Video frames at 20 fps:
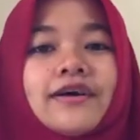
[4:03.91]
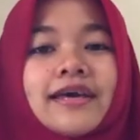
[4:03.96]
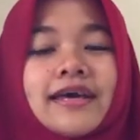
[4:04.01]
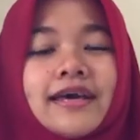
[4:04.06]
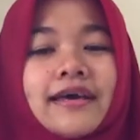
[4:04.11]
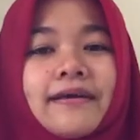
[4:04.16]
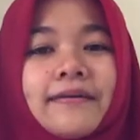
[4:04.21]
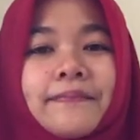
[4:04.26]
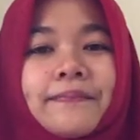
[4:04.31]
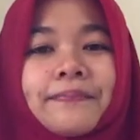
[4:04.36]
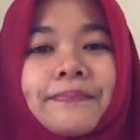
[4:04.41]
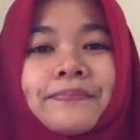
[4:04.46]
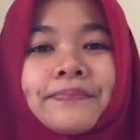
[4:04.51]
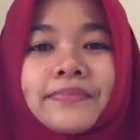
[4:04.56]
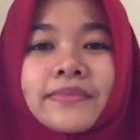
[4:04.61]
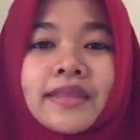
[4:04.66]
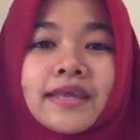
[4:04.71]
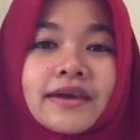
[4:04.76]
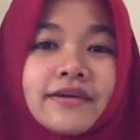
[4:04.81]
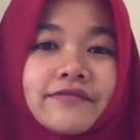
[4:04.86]
Okay.
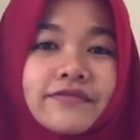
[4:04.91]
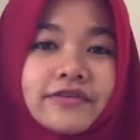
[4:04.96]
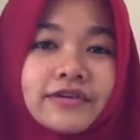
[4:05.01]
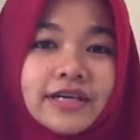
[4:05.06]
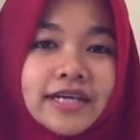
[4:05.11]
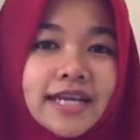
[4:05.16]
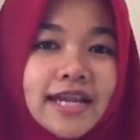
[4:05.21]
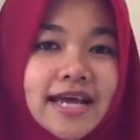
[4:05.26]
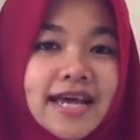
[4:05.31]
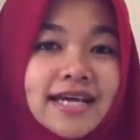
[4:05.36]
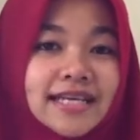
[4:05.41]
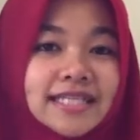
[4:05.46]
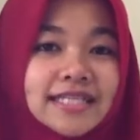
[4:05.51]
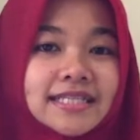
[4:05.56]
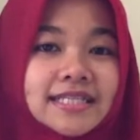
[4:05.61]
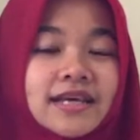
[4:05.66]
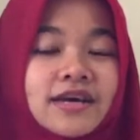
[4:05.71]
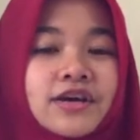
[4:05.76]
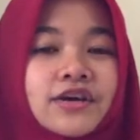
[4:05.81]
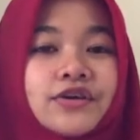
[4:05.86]
For the
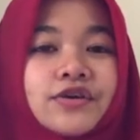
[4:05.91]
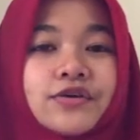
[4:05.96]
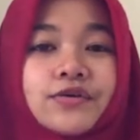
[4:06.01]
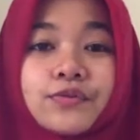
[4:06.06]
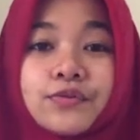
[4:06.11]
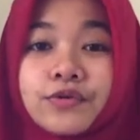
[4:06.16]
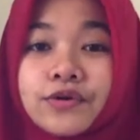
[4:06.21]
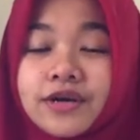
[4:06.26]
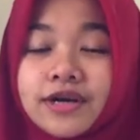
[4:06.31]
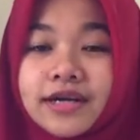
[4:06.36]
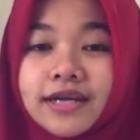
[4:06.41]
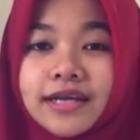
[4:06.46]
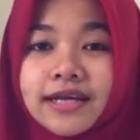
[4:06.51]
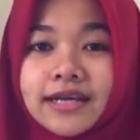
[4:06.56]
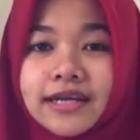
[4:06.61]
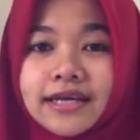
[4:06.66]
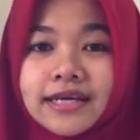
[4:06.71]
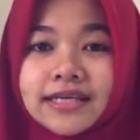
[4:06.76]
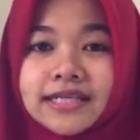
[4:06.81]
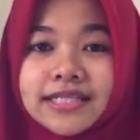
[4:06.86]
next, your work
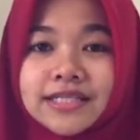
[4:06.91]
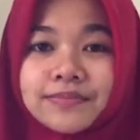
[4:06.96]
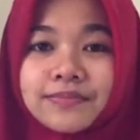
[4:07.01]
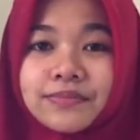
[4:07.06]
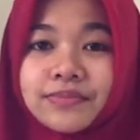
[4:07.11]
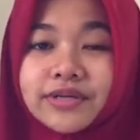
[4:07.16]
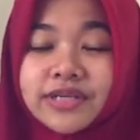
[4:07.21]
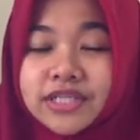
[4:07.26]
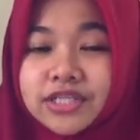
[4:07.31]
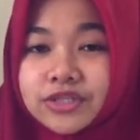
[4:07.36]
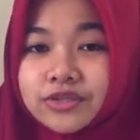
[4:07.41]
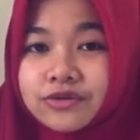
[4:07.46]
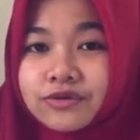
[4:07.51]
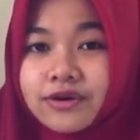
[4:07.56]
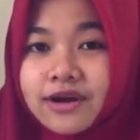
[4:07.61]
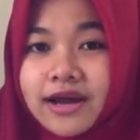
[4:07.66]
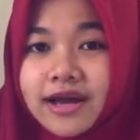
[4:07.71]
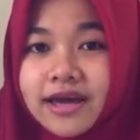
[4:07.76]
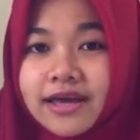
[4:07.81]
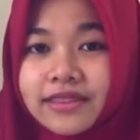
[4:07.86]
is please
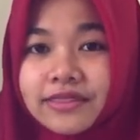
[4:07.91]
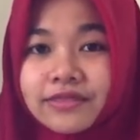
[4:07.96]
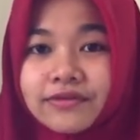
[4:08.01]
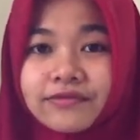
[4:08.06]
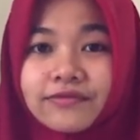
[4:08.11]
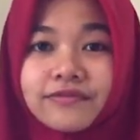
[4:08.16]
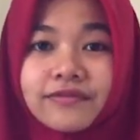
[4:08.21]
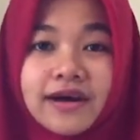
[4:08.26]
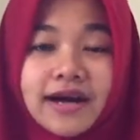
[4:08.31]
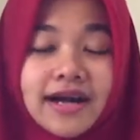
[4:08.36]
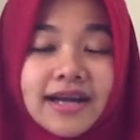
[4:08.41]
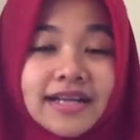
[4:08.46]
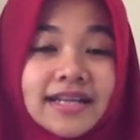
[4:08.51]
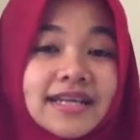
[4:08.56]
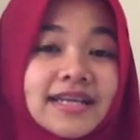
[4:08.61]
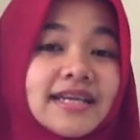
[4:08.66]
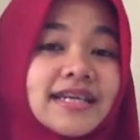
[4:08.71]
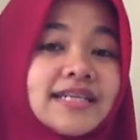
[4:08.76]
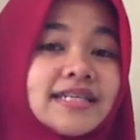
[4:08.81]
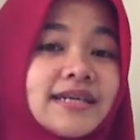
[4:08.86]
try to
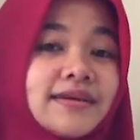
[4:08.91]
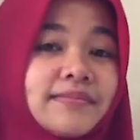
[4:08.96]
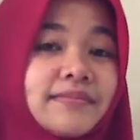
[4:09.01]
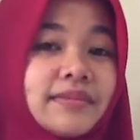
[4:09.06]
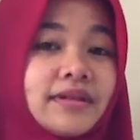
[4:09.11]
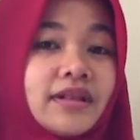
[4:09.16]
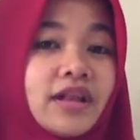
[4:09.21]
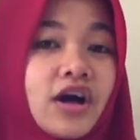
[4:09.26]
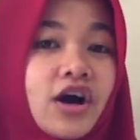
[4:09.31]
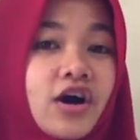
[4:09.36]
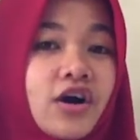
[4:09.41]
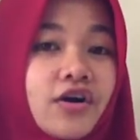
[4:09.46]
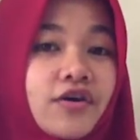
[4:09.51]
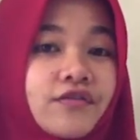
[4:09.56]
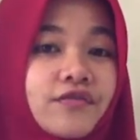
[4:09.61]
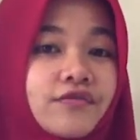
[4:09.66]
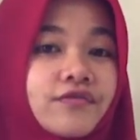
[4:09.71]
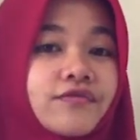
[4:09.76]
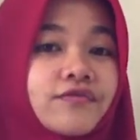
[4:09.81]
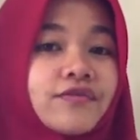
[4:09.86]
find the example
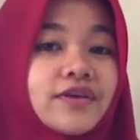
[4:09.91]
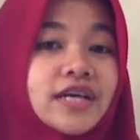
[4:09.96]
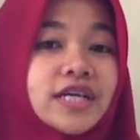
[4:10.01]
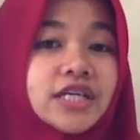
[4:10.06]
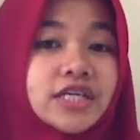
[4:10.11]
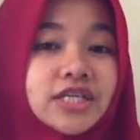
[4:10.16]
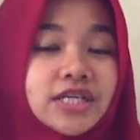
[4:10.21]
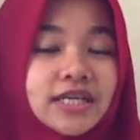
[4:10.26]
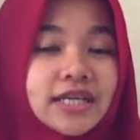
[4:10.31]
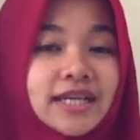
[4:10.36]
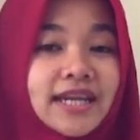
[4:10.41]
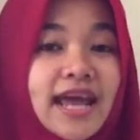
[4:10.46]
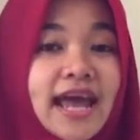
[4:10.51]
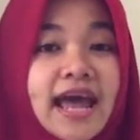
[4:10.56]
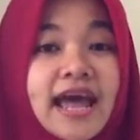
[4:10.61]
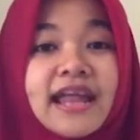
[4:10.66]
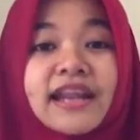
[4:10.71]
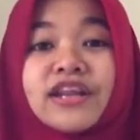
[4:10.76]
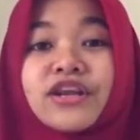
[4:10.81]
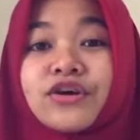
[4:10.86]
of fiction
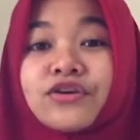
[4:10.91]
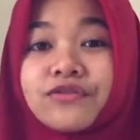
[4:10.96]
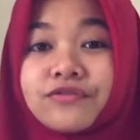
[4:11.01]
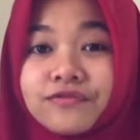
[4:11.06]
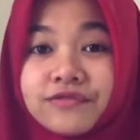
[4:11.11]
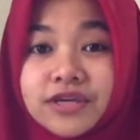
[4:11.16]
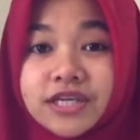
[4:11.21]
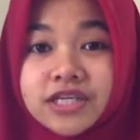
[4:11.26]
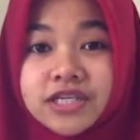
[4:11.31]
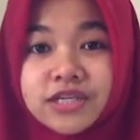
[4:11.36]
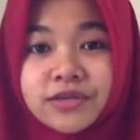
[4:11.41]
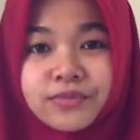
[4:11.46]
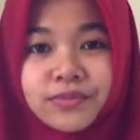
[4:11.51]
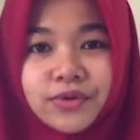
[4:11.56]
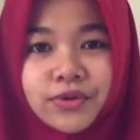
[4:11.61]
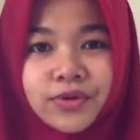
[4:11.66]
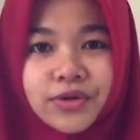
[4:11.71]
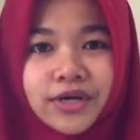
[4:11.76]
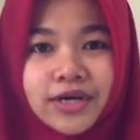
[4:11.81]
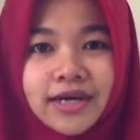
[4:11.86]
and
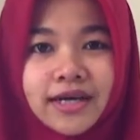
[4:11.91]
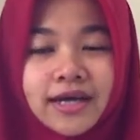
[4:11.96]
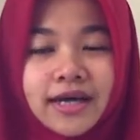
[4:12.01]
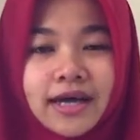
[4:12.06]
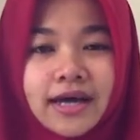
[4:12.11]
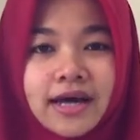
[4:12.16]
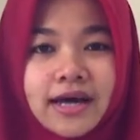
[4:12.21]
non-fiction book.